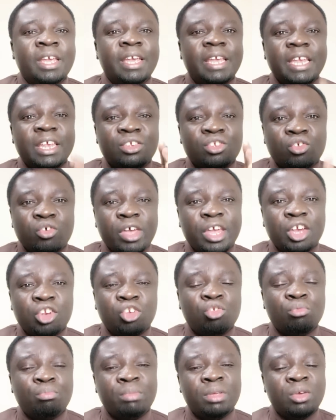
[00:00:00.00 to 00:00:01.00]
is going
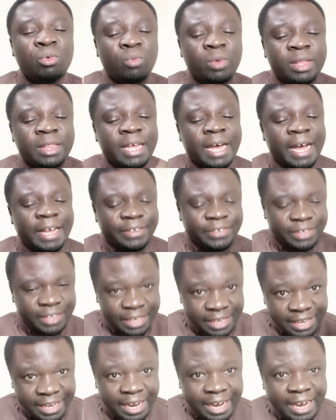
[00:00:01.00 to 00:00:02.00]
to be with us
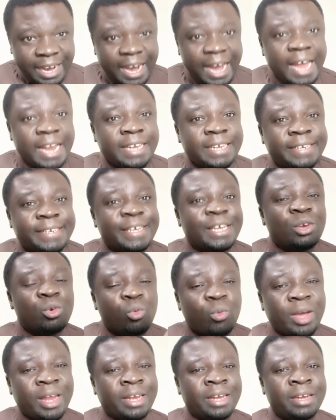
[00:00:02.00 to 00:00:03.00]
here
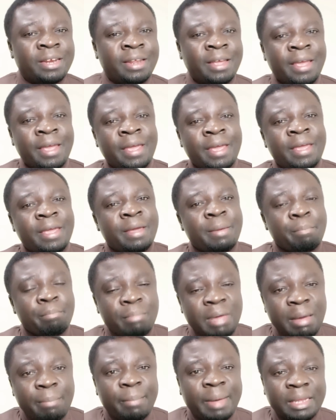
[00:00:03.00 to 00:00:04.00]
until when
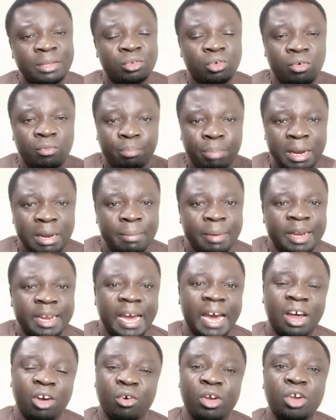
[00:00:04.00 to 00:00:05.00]
members of parliament
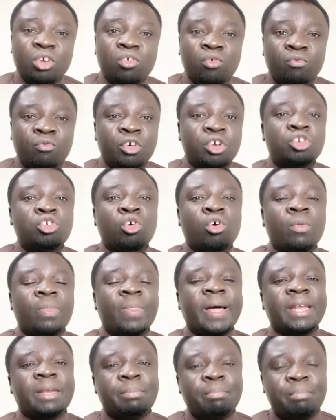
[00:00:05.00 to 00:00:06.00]
are going to vote on
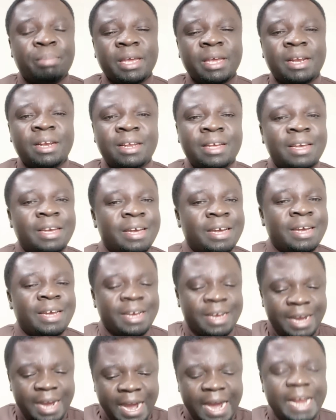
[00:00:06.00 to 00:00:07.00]
that bill
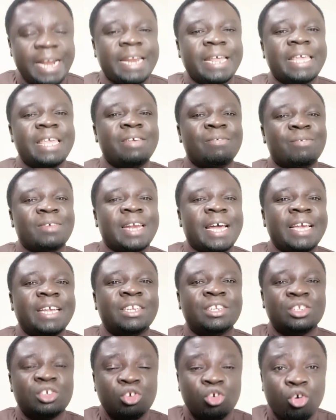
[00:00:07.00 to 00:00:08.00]
and give
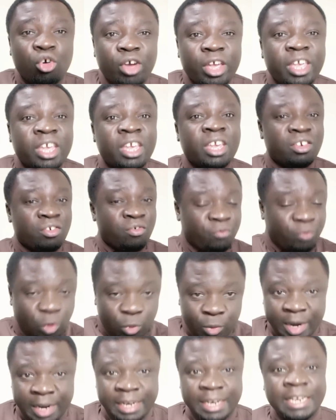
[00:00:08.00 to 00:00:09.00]
light going
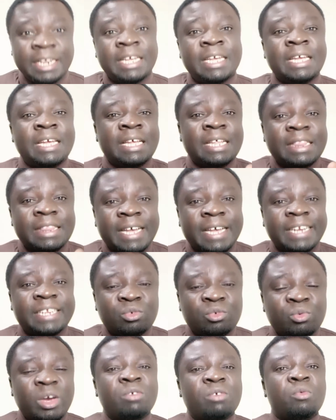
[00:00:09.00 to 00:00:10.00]
forward. That's
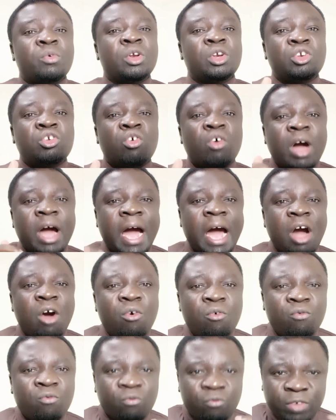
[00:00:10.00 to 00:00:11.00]
when we'll know
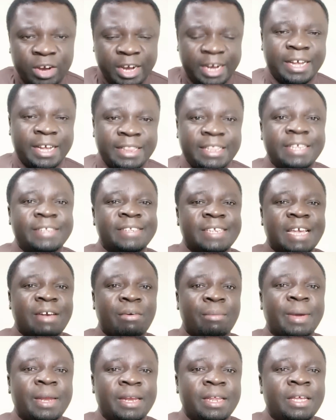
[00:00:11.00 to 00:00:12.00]
how far this
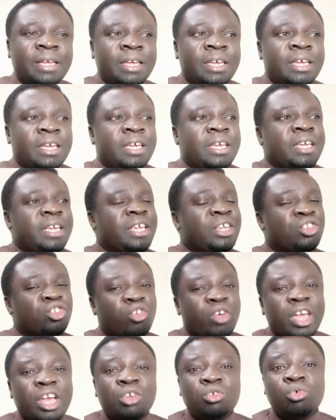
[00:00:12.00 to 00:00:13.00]
government is
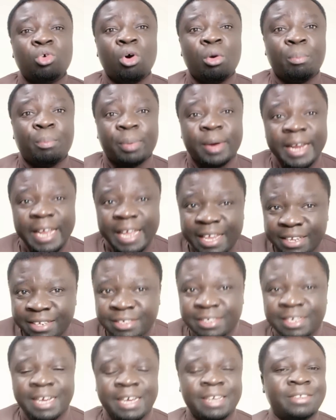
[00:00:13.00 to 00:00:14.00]
going to
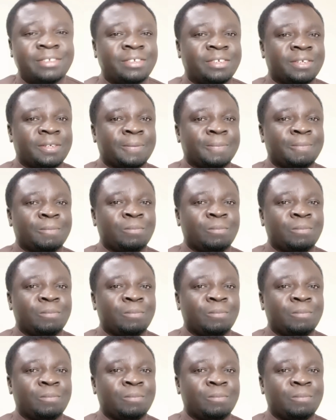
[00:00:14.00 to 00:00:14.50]
oppress us,